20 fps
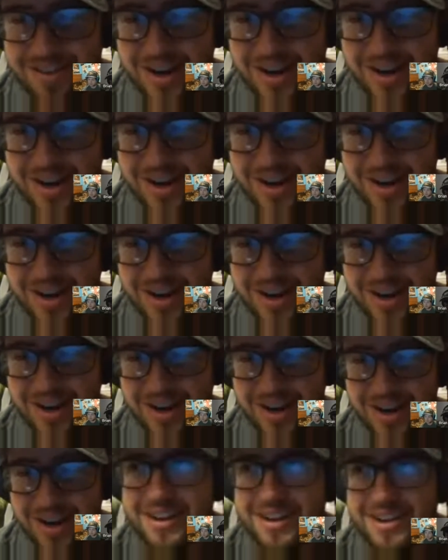the top
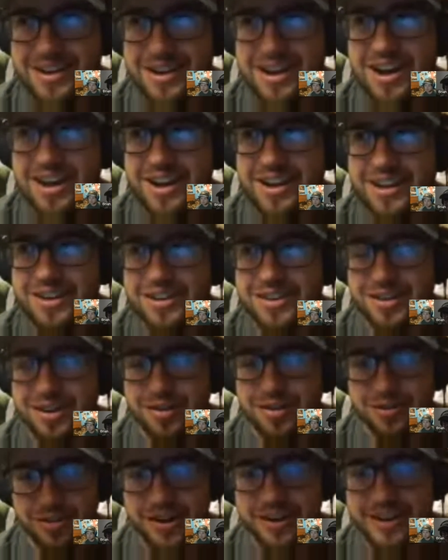9
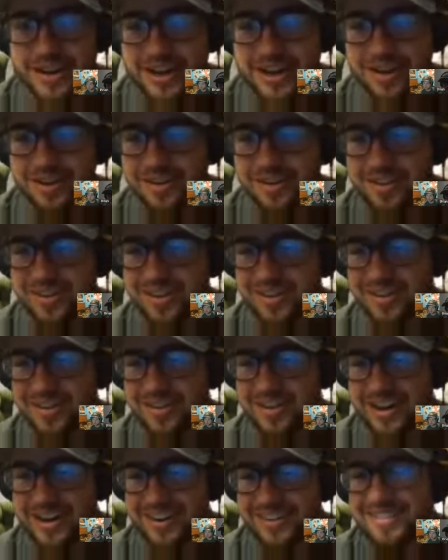don't wreck out.
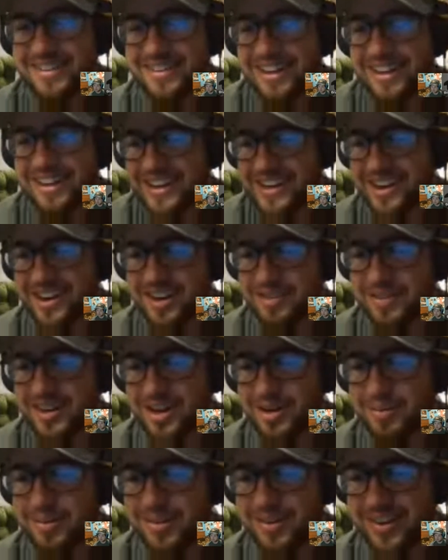And it's Talladega coming
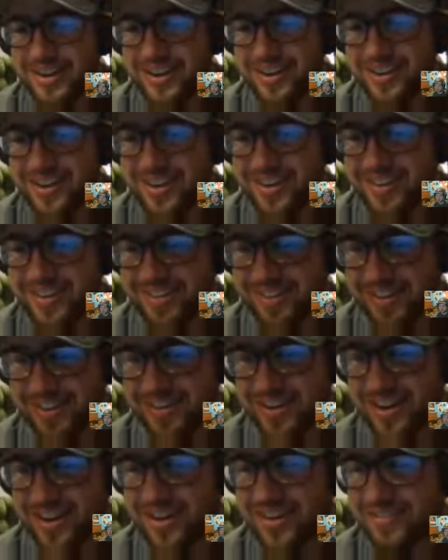up, so I don't
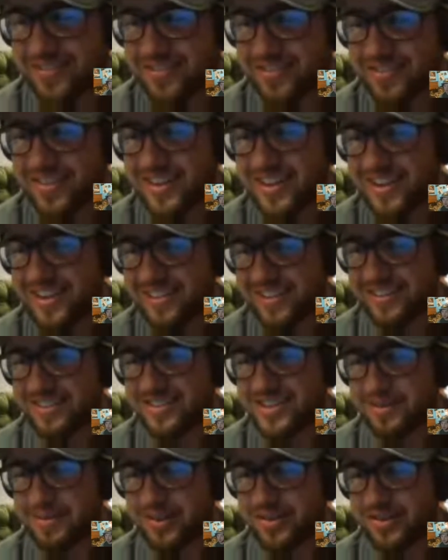know if that's
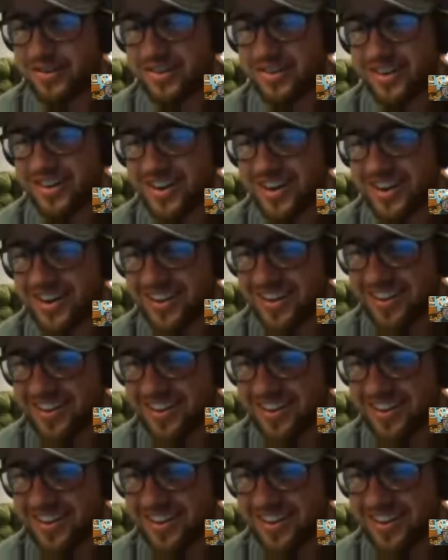going to be true or not.